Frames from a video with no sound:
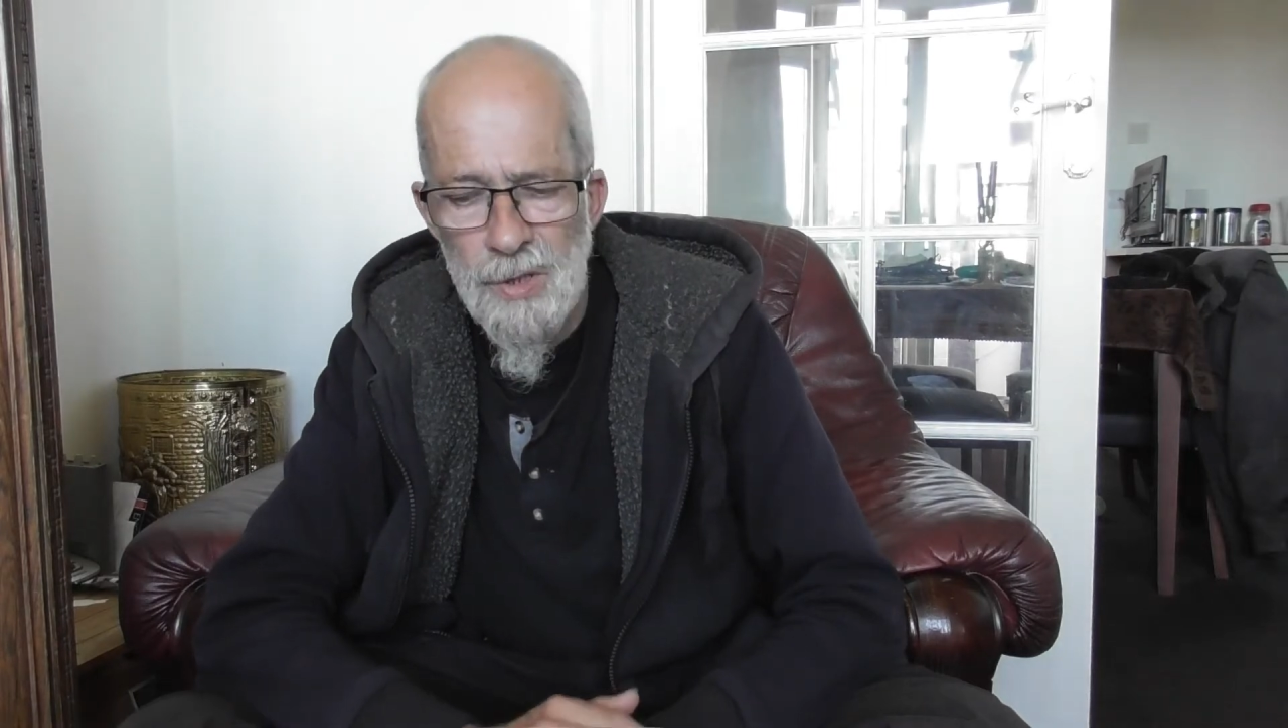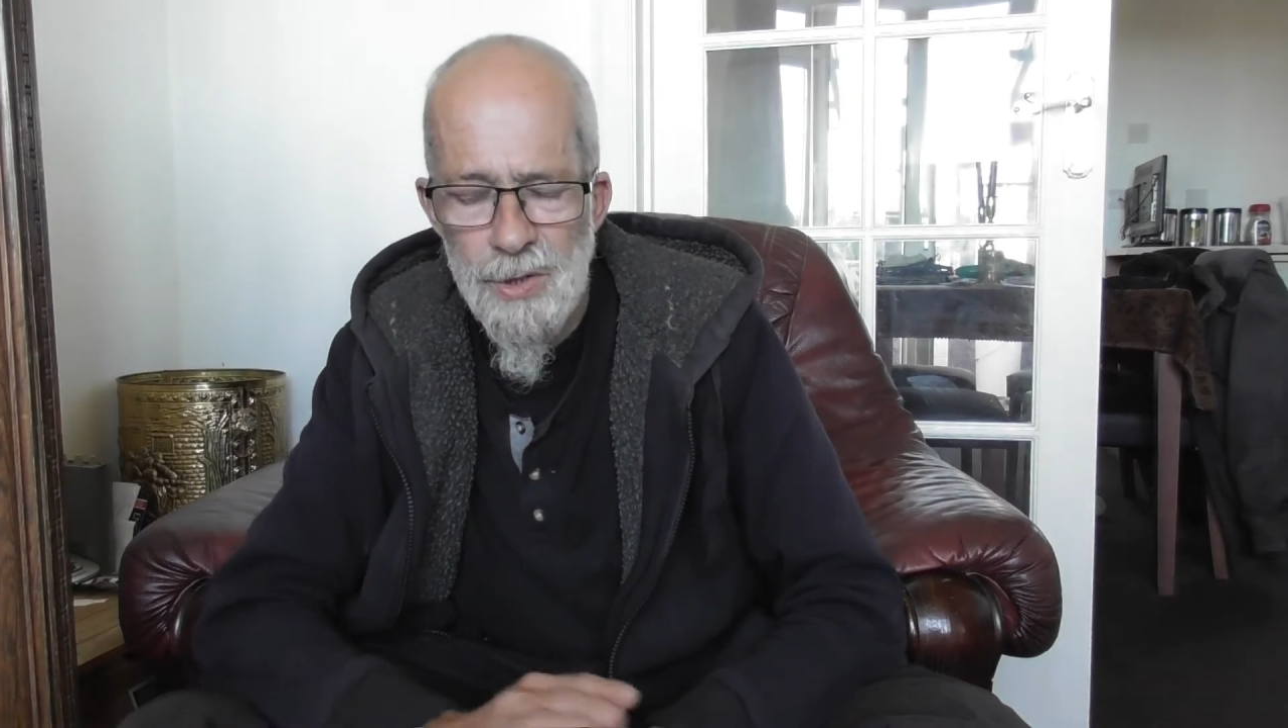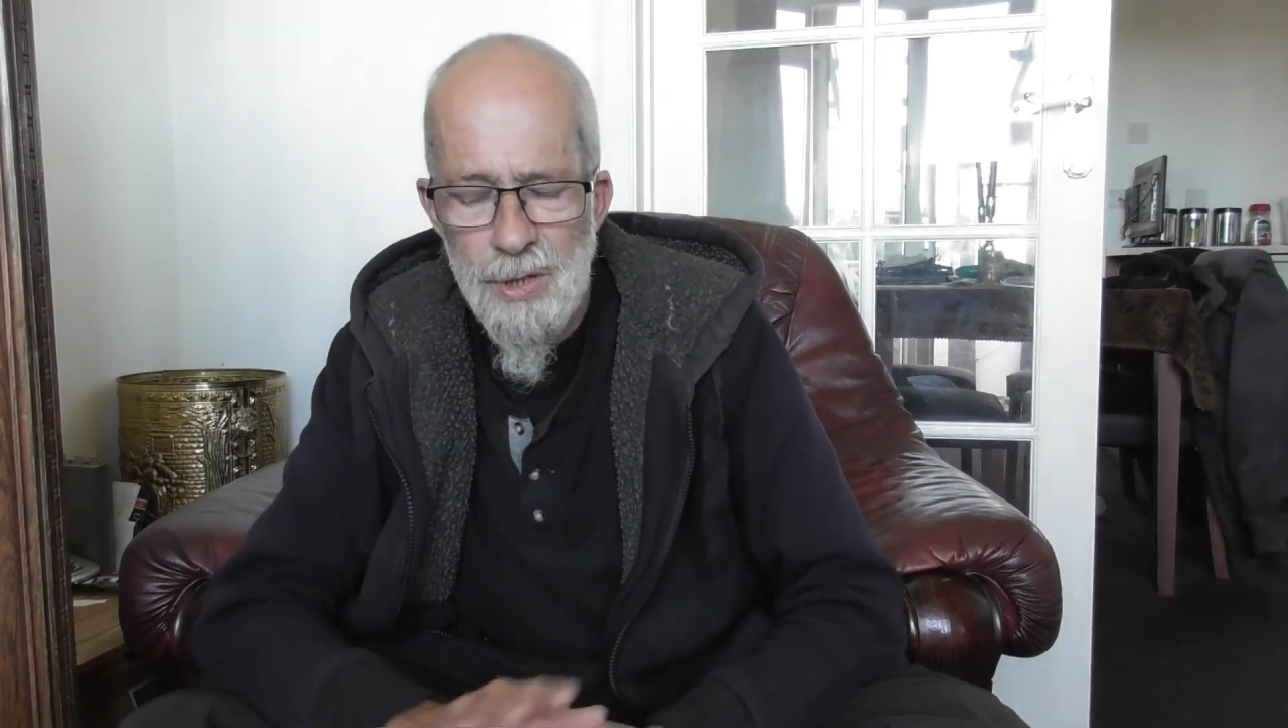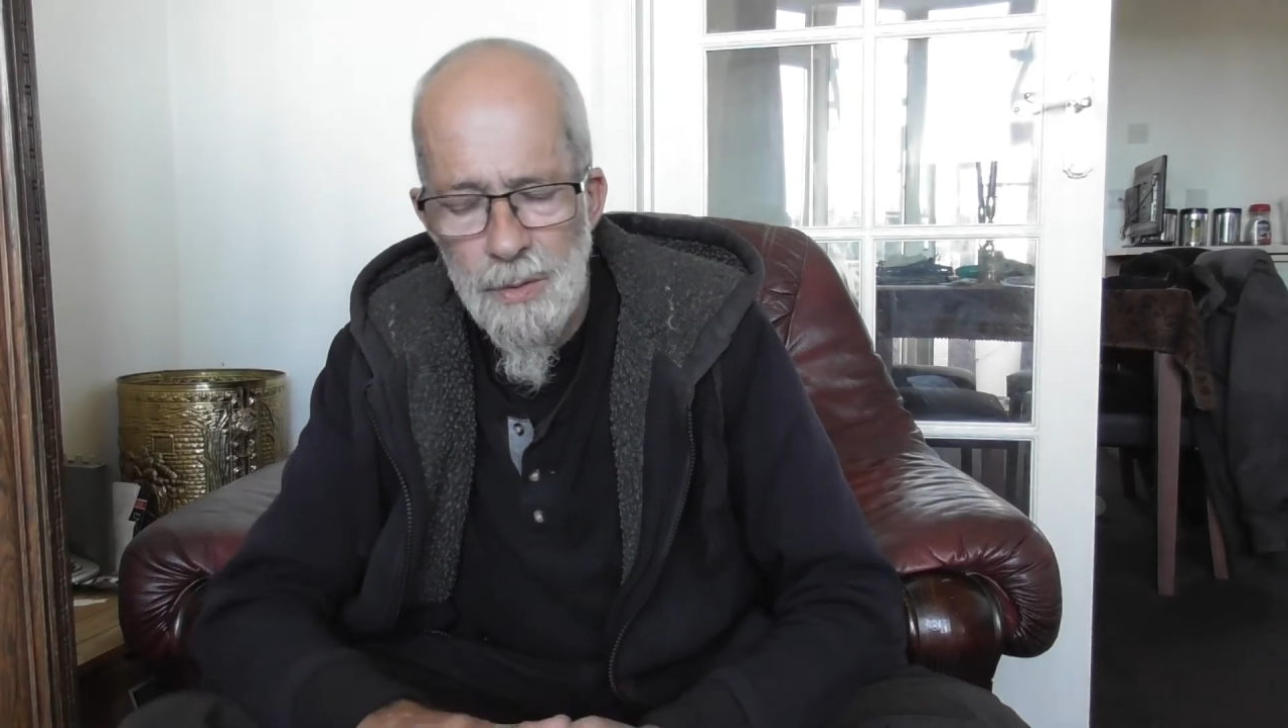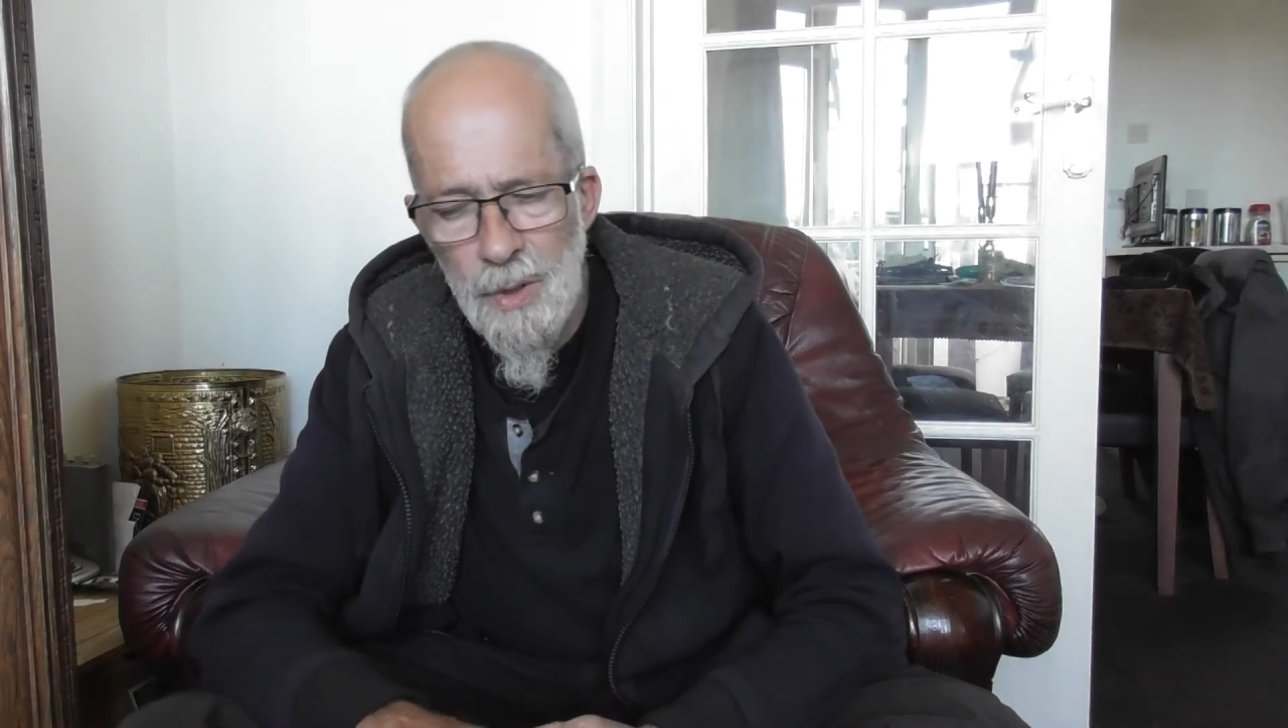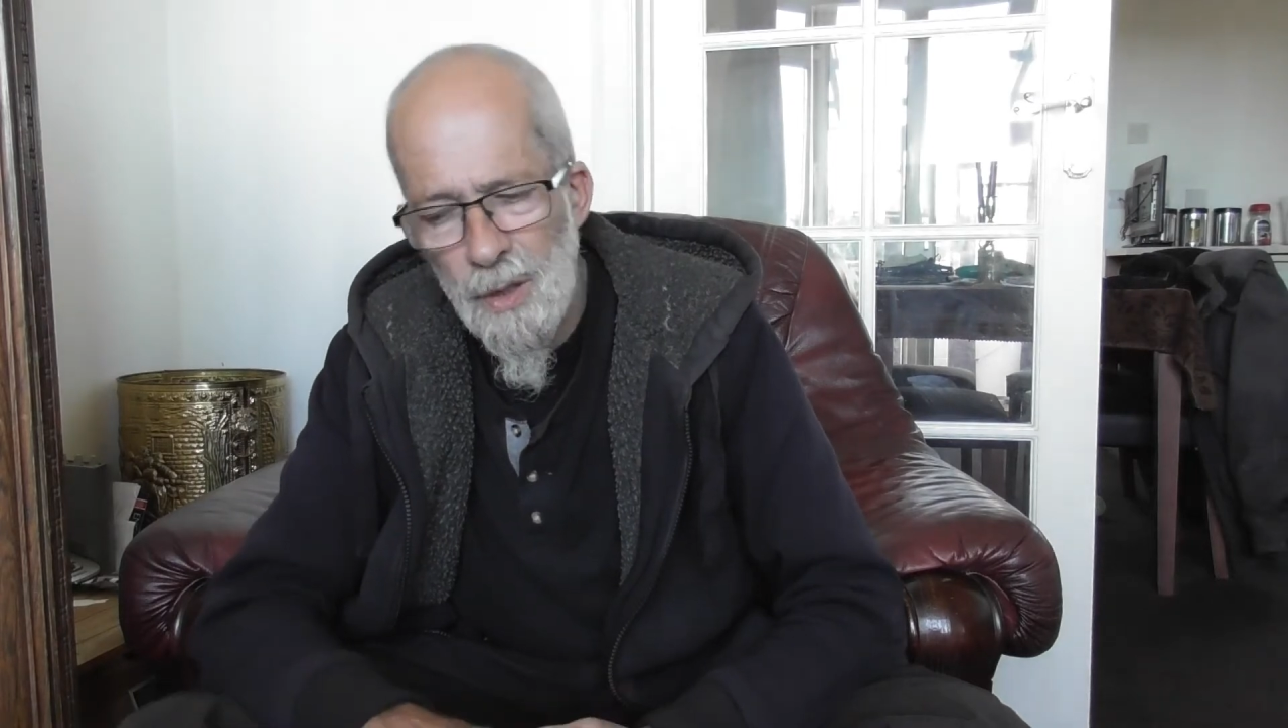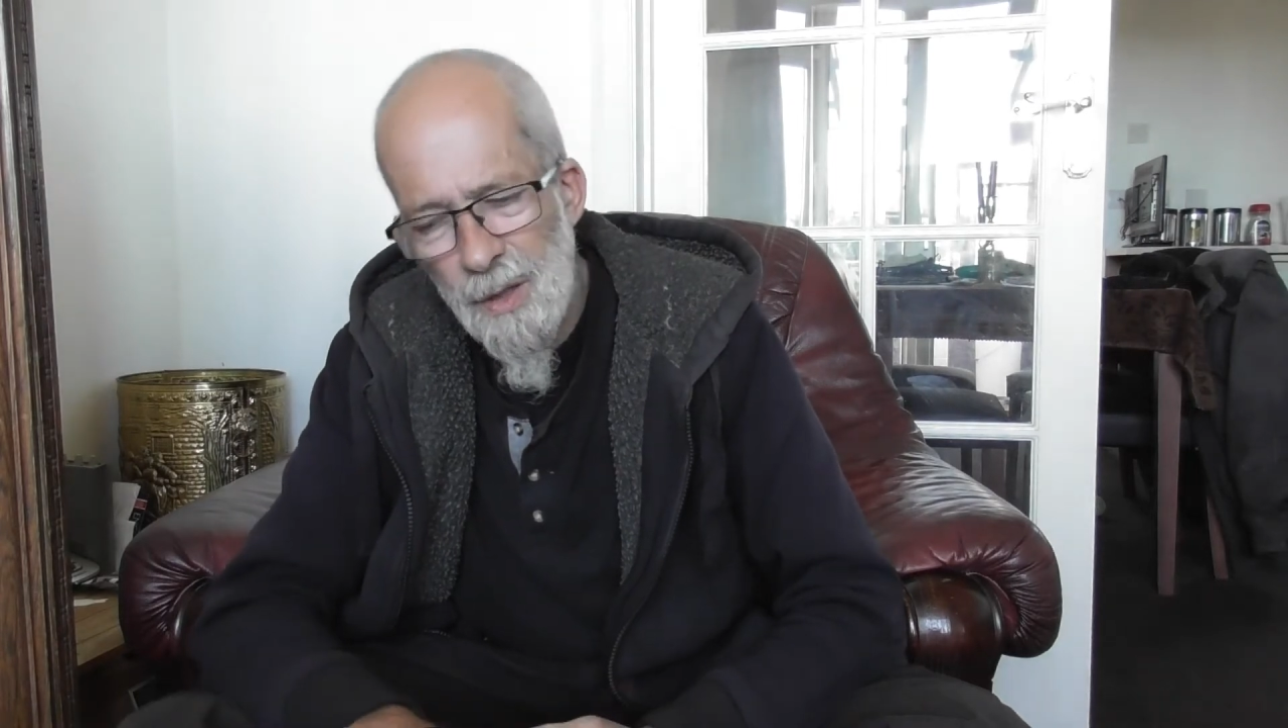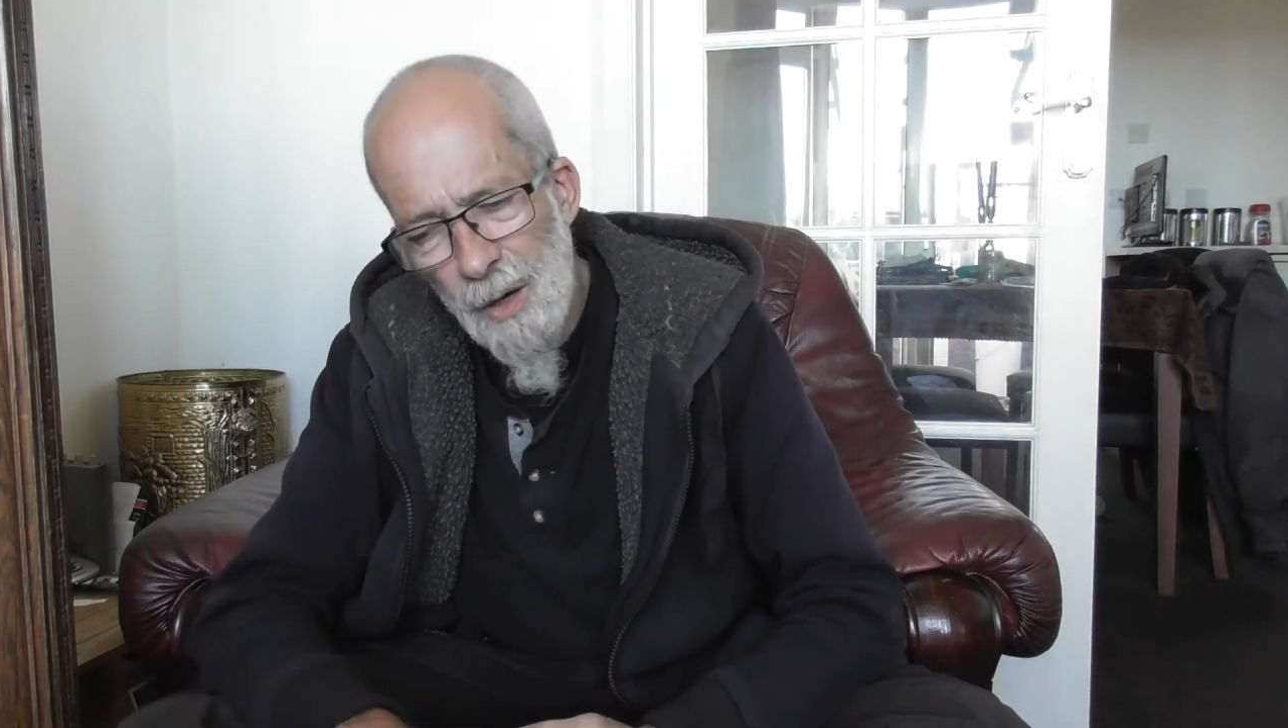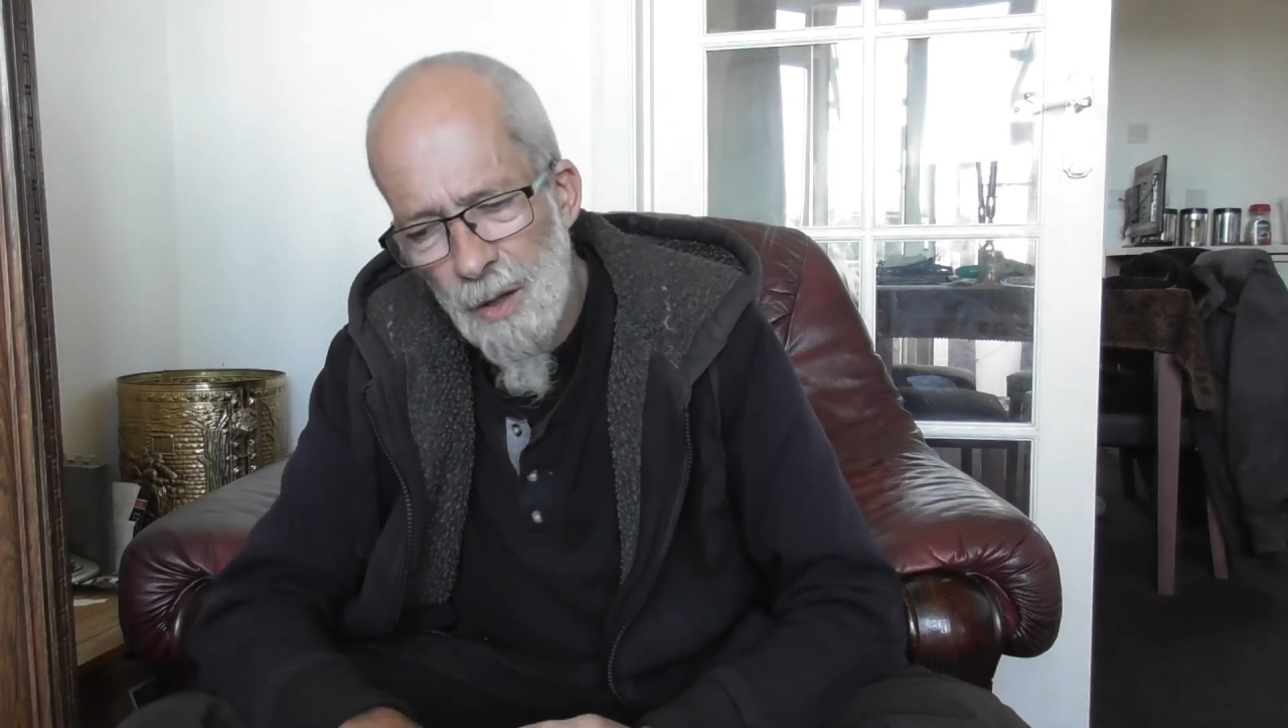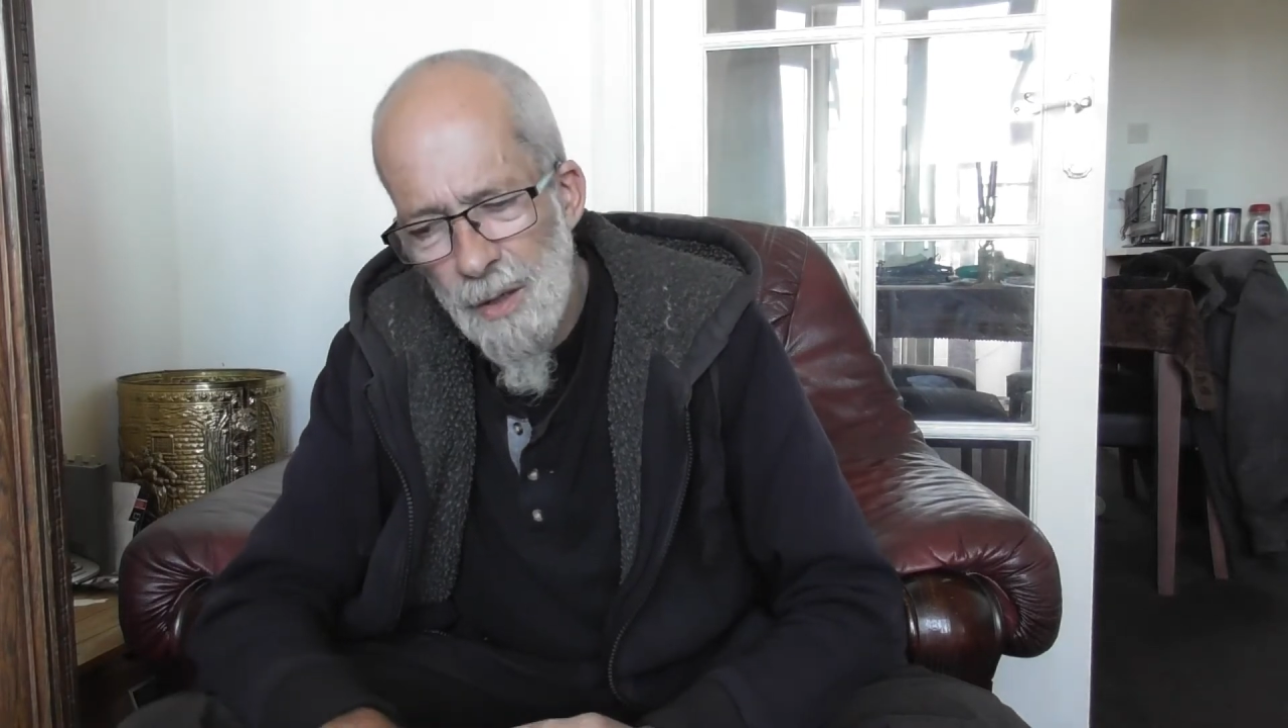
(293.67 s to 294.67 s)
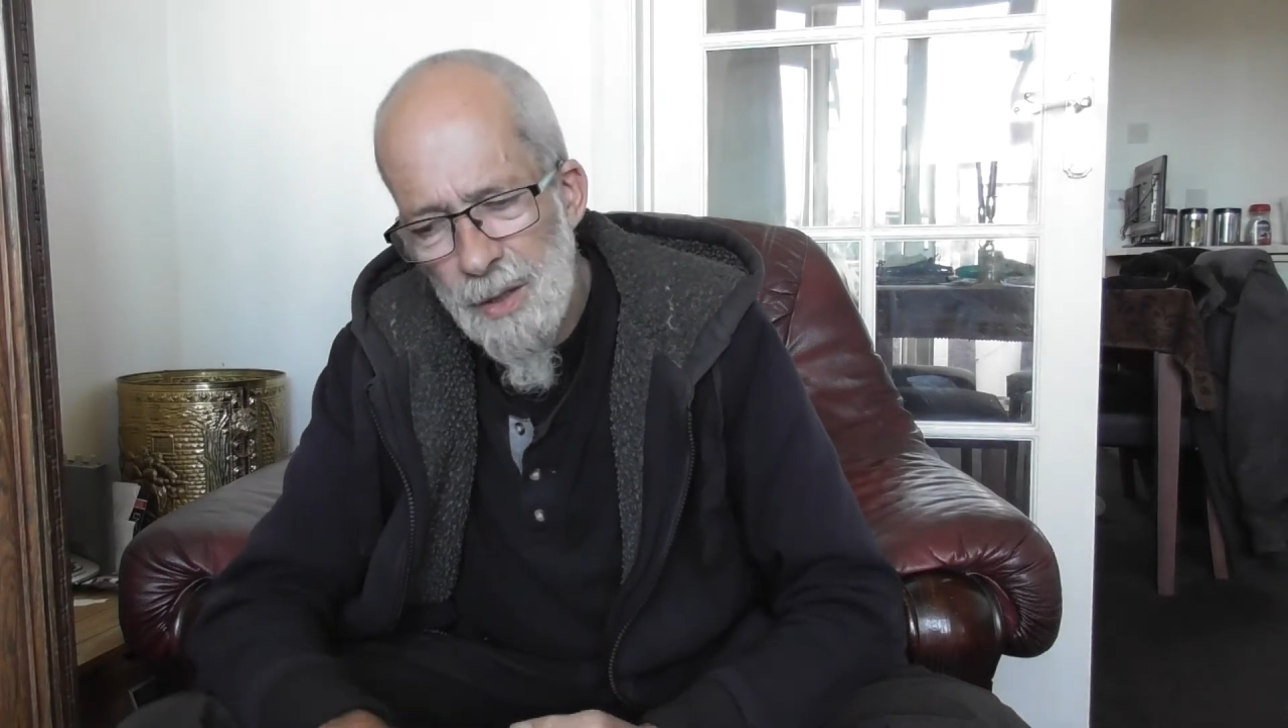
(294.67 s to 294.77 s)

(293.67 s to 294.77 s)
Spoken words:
So a lot of the